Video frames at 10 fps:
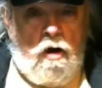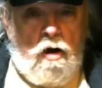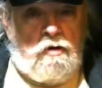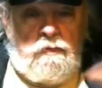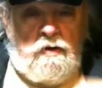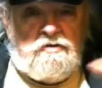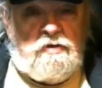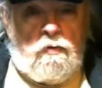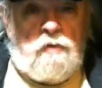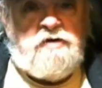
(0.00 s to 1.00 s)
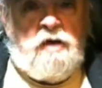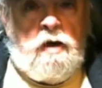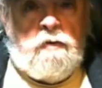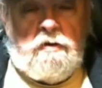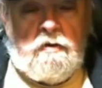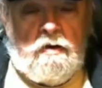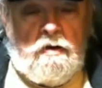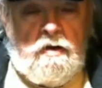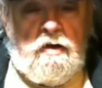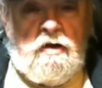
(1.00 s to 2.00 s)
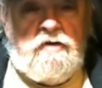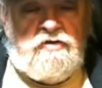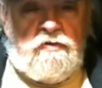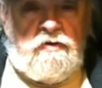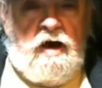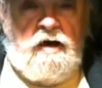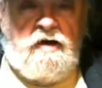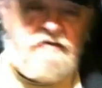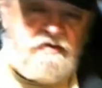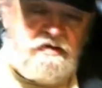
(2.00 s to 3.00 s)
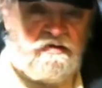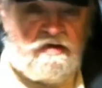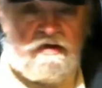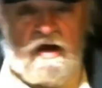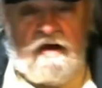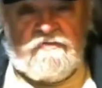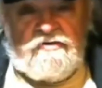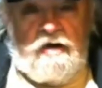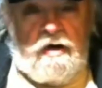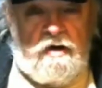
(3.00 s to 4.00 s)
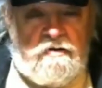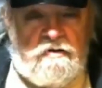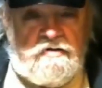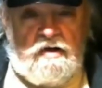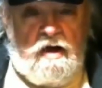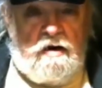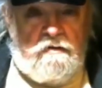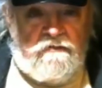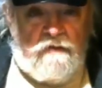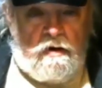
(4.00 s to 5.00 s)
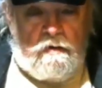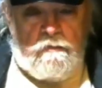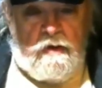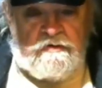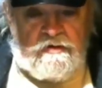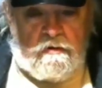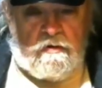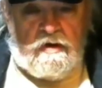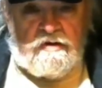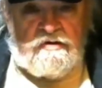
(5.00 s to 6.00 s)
All depends on what's coming. So yeah, there's a lot of mental